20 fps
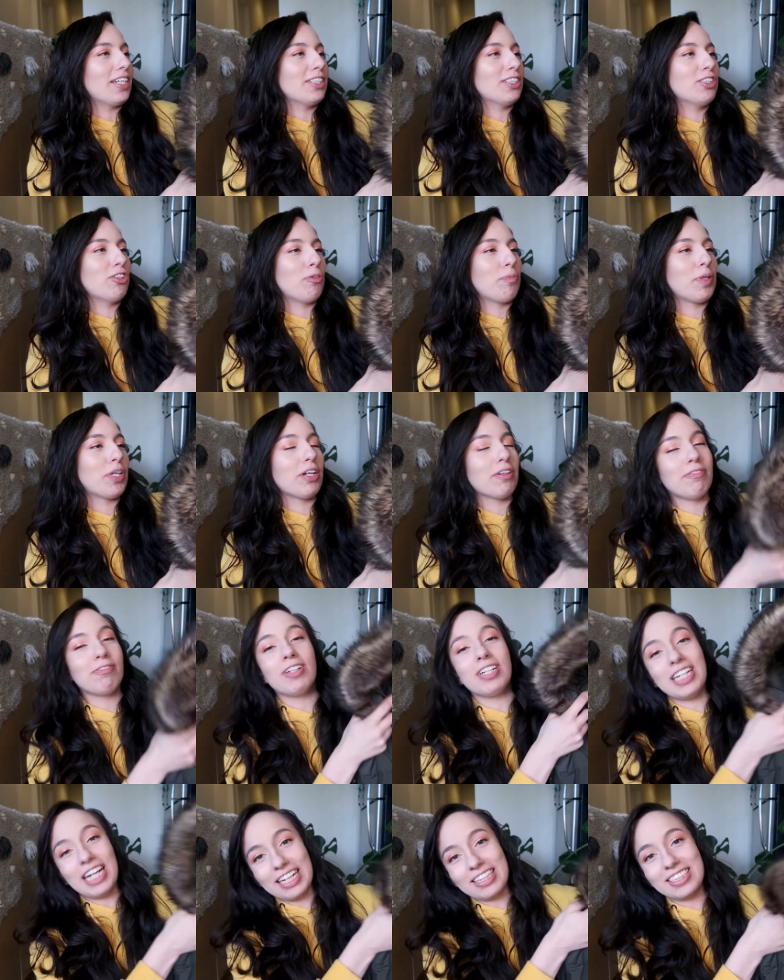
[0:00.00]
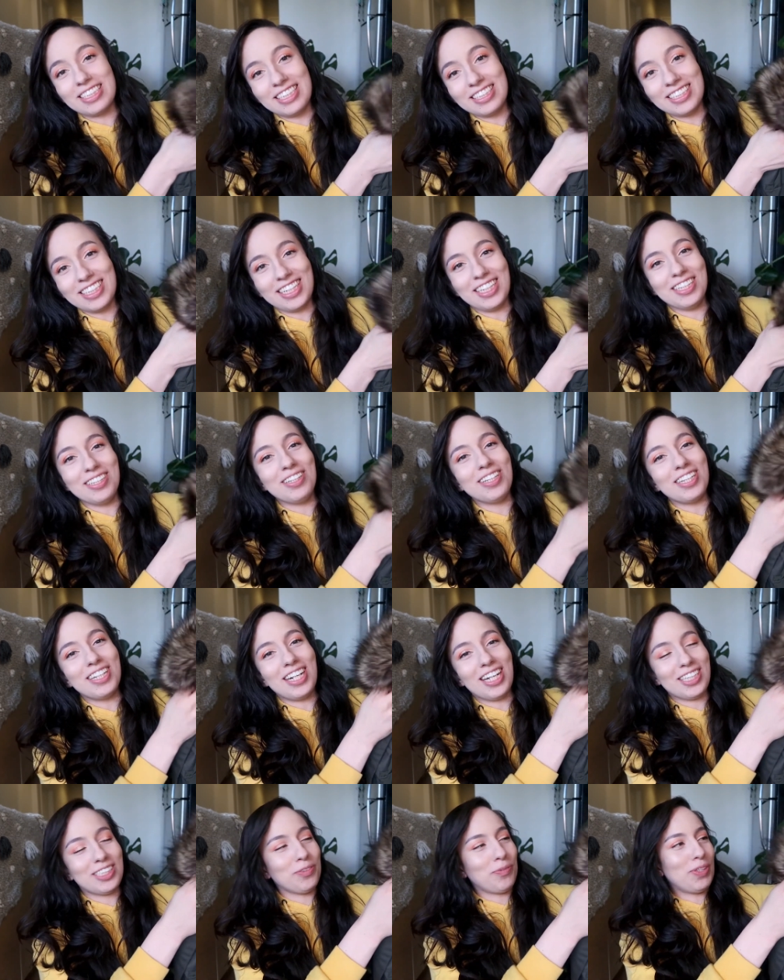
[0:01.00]
So it'll be good for next season,
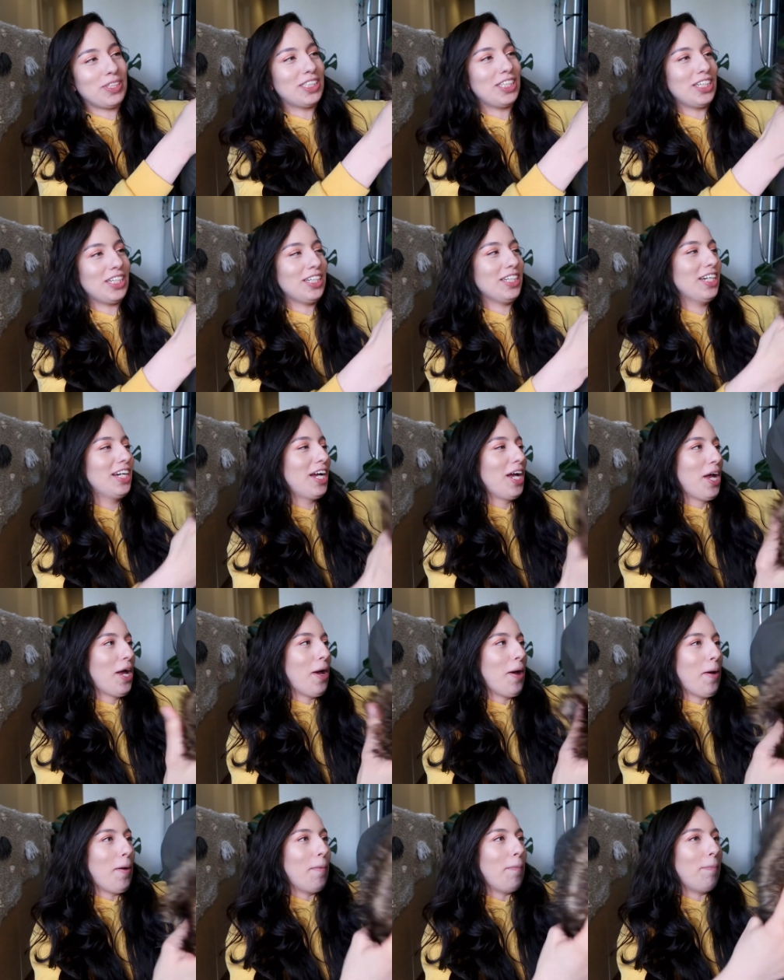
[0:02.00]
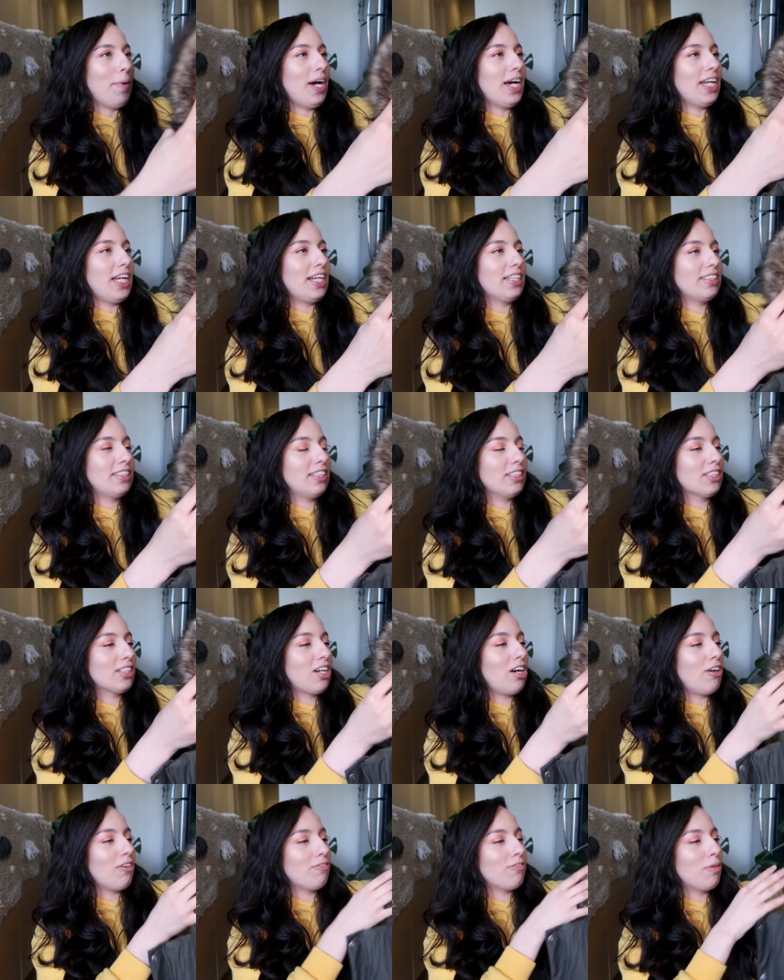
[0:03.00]
next winter. But it's this
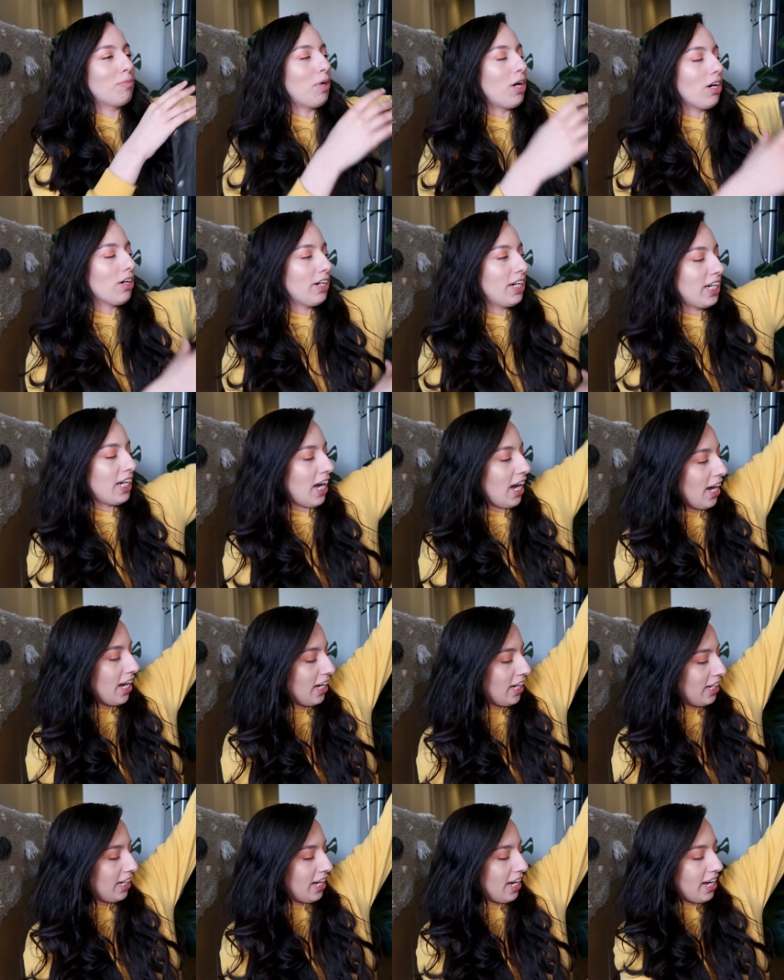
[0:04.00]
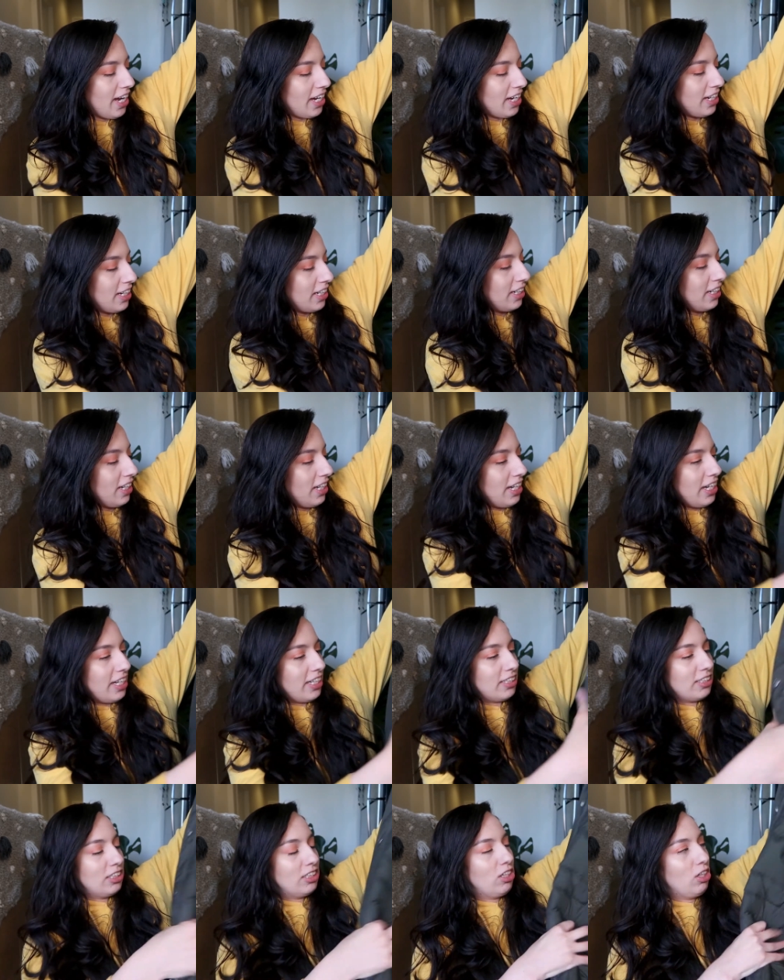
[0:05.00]
coat from REI, and
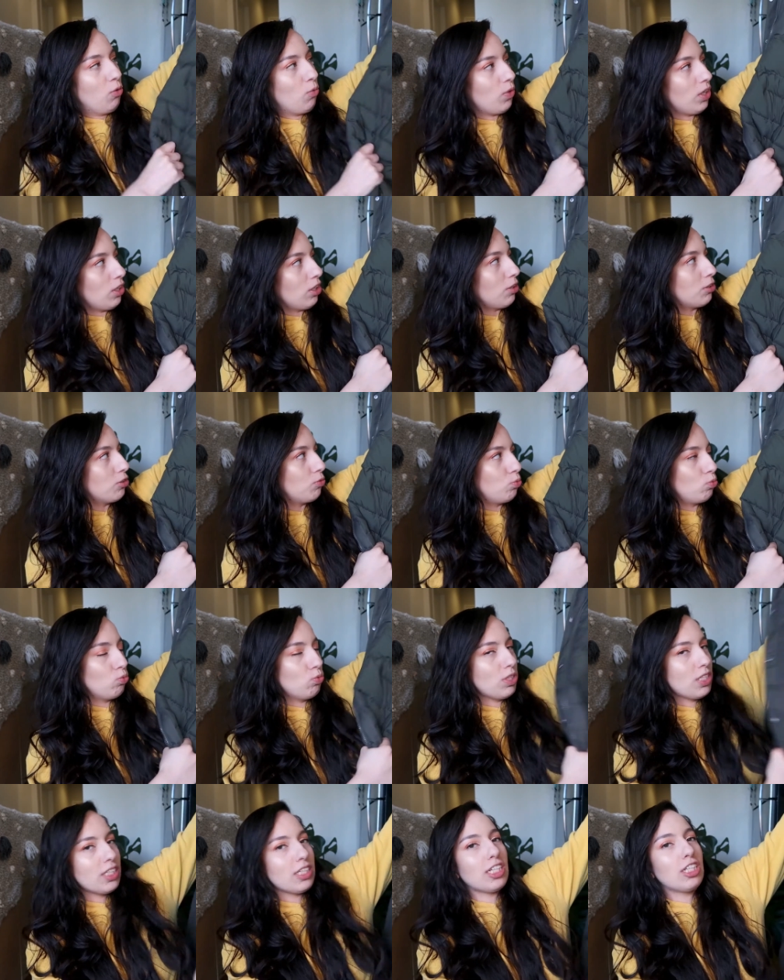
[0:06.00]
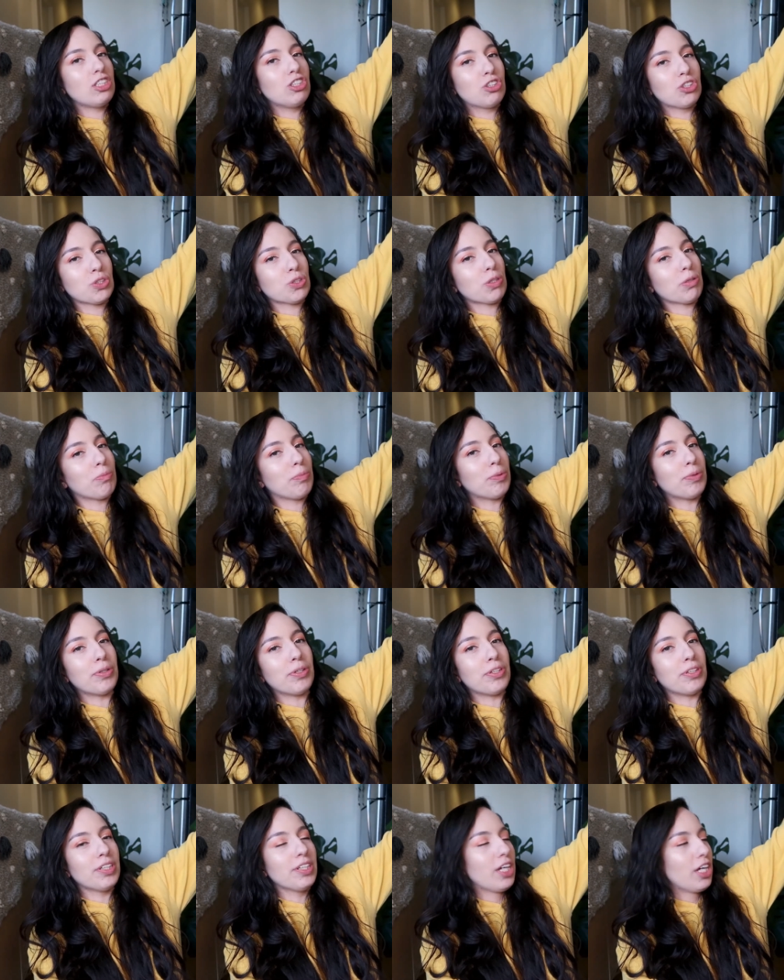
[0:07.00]
it's one of those really
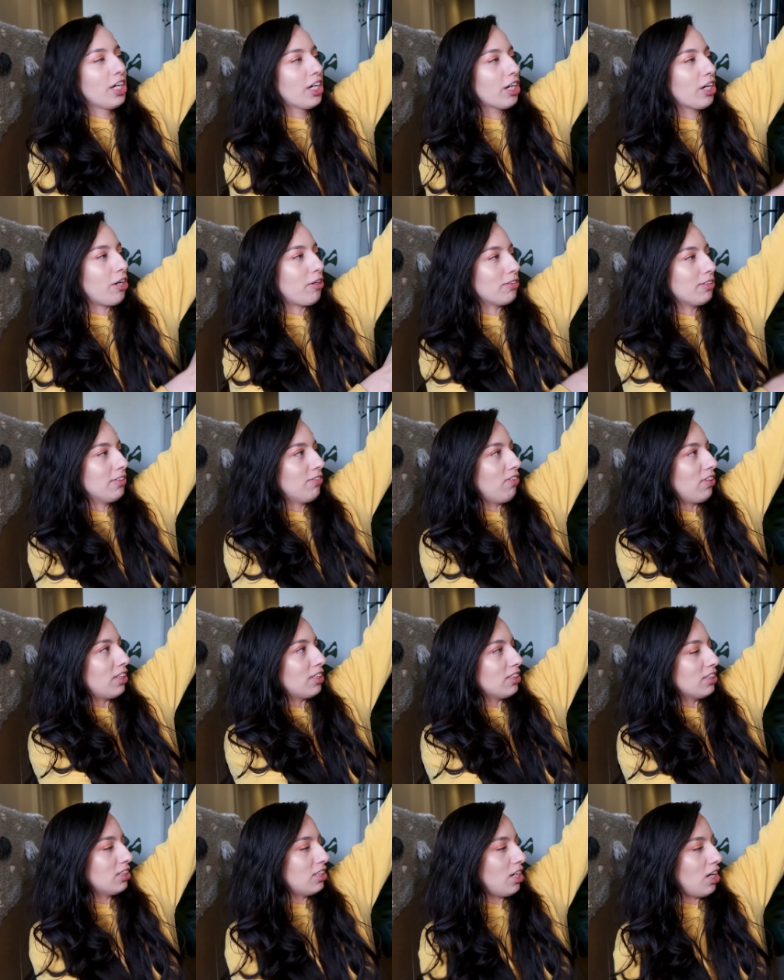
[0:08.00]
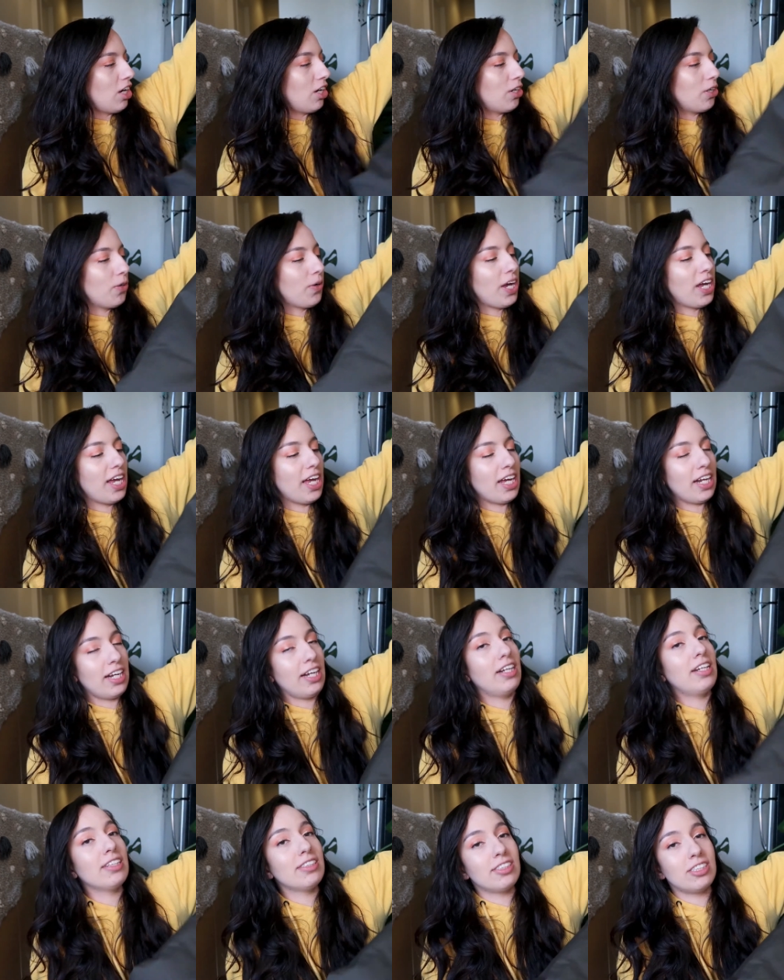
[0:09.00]
durable coats for the snow, and
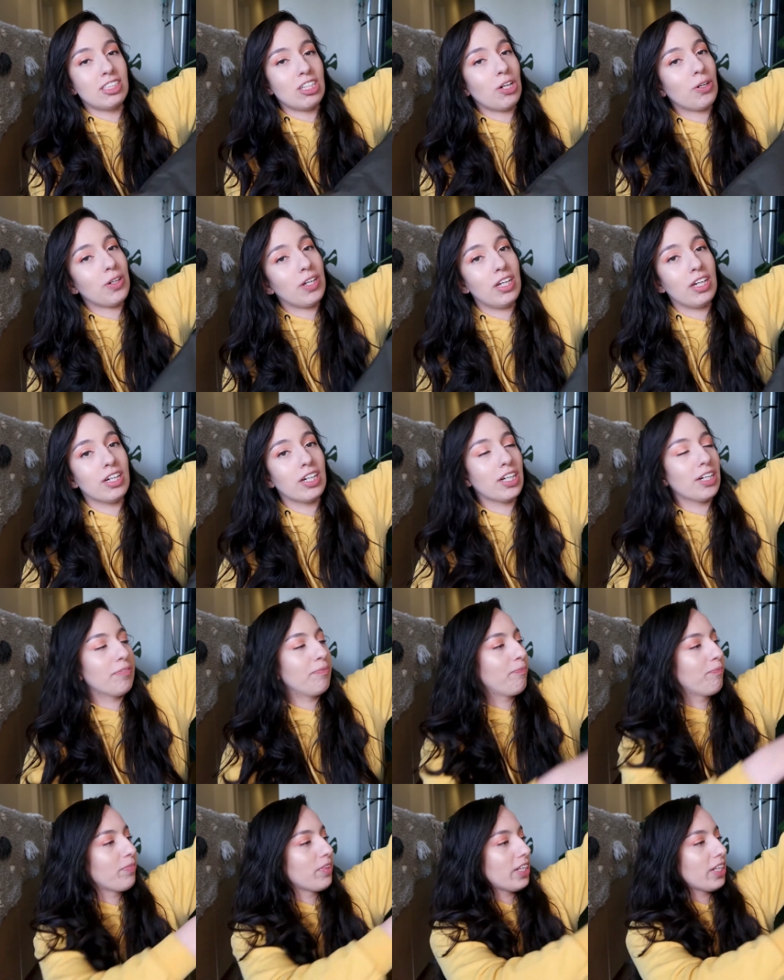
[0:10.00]
it does snow here